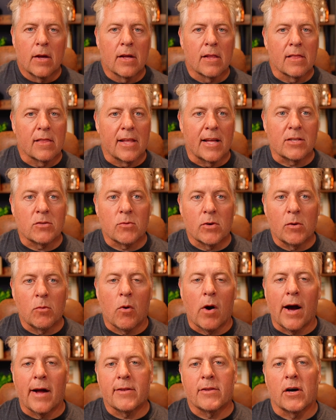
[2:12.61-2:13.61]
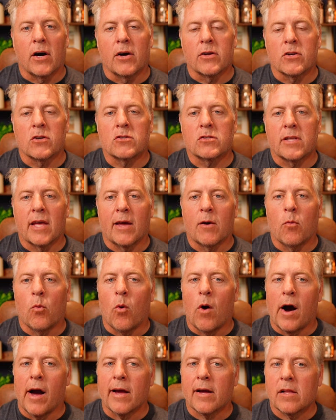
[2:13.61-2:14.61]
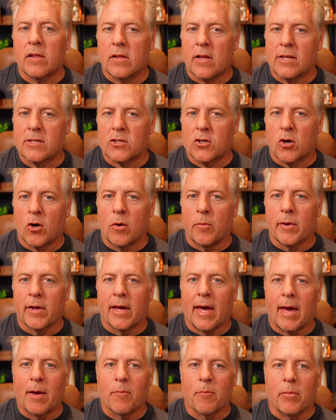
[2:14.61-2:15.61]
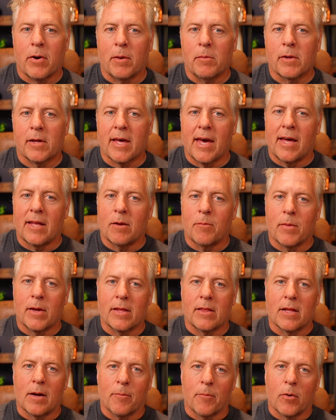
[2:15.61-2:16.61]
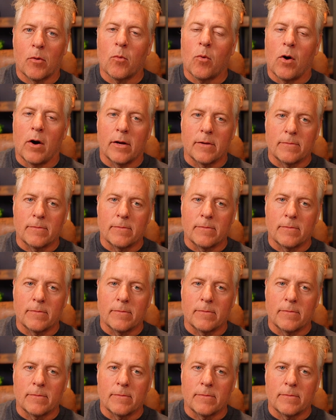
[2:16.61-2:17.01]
Let's rewind to understand why cholesterol became public enemy number one.